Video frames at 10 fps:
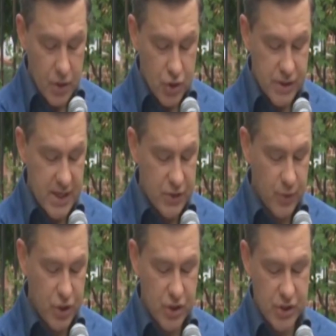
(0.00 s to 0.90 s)
She says
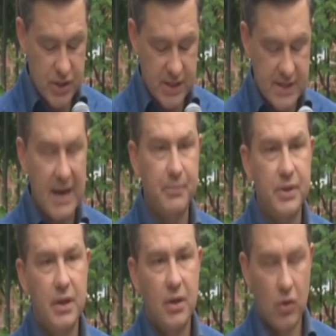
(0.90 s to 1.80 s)
we should just
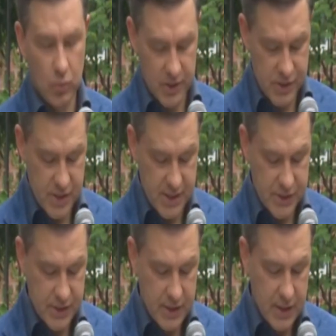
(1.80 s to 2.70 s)
accept
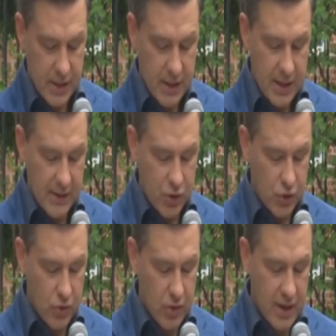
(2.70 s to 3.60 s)
homelessness, and the
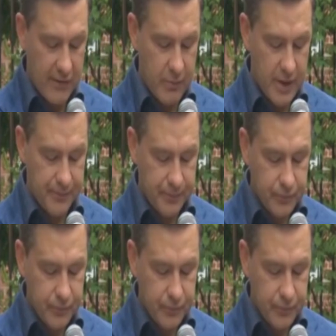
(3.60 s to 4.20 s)
Trudeau government